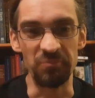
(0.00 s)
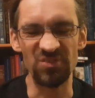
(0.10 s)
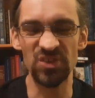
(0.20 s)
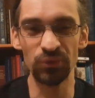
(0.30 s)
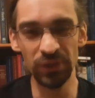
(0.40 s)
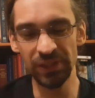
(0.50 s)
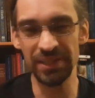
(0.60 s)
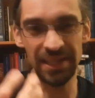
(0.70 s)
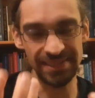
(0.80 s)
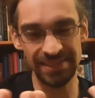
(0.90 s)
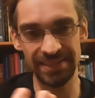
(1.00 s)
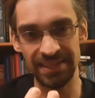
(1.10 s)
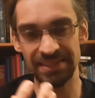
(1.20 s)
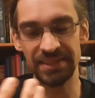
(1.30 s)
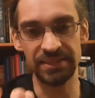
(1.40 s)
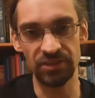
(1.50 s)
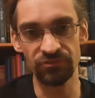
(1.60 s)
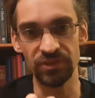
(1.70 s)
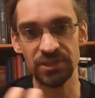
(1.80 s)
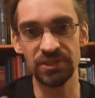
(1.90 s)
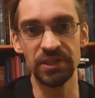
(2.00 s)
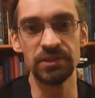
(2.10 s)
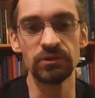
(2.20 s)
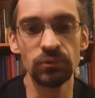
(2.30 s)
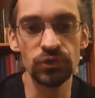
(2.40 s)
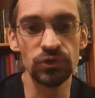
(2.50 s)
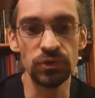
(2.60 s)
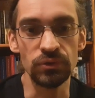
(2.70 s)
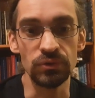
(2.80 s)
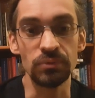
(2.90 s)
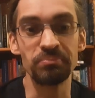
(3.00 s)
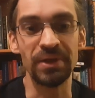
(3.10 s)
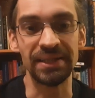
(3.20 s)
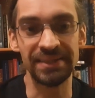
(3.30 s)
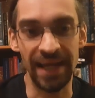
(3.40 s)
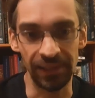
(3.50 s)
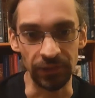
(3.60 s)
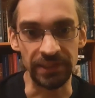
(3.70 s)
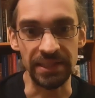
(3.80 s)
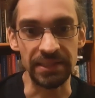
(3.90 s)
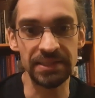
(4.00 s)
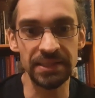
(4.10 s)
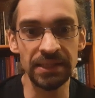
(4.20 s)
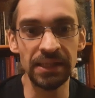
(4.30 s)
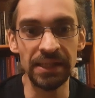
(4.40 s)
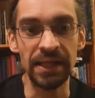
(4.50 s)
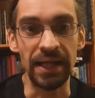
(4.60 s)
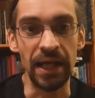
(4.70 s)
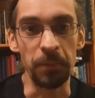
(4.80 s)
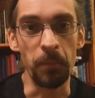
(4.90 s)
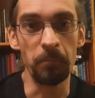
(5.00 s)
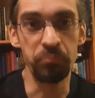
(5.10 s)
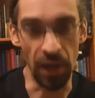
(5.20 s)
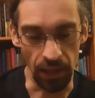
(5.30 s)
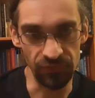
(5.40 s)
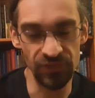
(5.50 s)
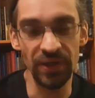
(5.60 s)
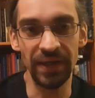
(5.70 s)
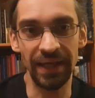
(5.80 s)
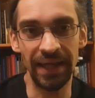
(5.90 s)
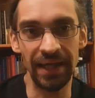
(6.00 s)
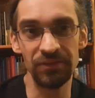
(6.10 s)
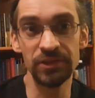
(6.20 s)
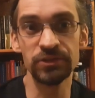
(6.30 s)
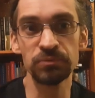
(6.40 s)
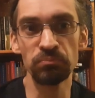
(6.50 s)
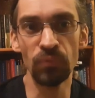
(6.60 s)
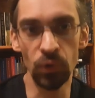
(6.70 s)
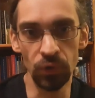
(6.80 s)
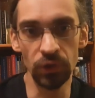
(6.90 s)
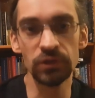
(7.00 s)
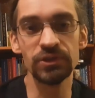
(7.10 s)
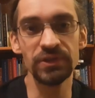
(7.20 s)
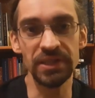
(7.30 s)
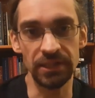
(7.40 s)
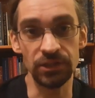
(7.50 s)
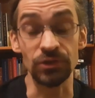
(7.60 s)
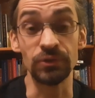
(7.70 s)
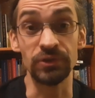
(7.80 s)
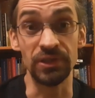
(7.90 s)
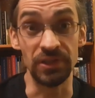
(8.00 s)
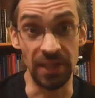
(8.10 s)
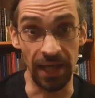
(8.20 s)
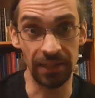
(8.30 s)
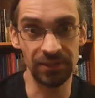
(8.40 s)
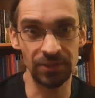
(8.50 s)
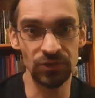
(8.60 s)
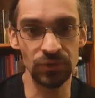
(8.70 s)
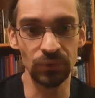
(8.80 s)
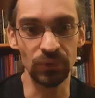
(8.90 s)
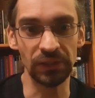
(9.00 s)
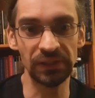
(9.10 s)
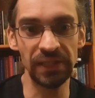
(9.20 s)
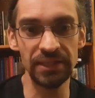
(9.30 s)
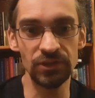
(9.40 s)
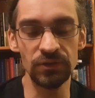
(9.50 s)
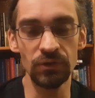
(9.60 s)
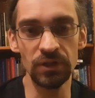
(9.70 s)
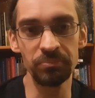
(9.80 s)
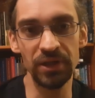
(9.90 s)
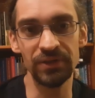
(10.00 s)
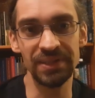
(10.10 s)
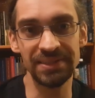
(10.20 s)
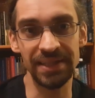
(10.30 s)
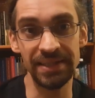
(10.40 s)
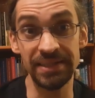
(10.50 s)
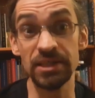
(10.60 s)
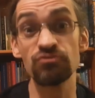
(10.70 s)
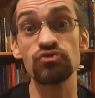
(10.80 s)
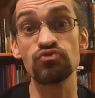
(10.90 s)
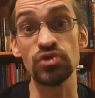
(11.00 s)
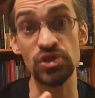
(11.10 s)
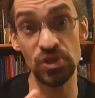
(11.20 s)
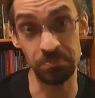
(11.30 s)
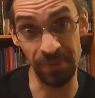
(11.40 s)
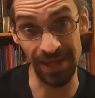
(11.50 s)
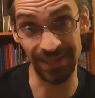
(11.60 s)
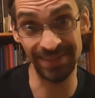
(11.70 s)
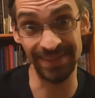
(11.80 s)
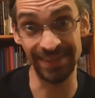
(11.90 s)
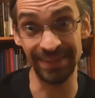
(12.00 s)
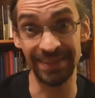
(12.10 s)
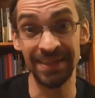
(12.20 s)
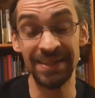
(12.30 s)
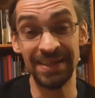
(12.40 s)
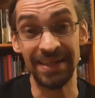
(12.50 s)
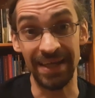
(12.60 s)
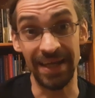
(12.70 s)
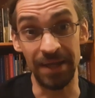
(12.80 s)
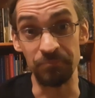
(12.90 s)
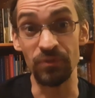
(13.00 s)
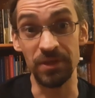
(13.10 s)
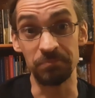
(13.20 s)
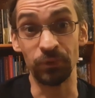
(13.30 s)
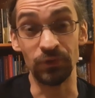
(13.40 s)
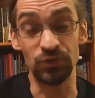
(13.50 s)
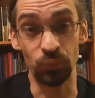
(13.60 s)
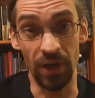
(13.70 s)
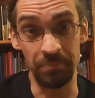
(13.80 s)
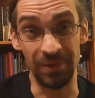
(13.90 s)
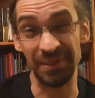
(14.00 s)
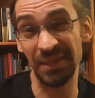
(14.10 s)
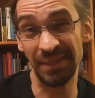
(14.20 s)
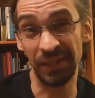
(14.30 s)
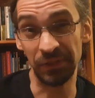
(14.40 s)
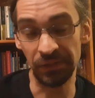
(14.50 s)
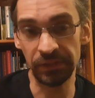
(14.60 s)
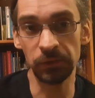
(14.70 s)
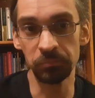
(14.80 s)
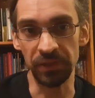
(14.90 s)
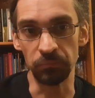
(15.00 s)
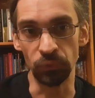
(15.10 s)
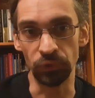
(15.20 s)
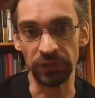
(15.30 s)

So really that's the difference in those two mentalities. But there's more to the issue than that. So let's talk about this idea of respecting the opponent's weapon in a little bit more